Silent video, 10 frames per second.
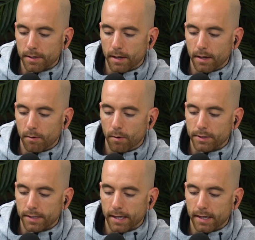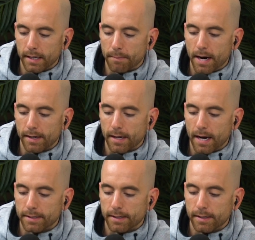Once again, Emad
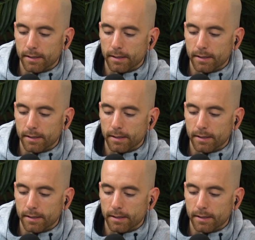Kazi,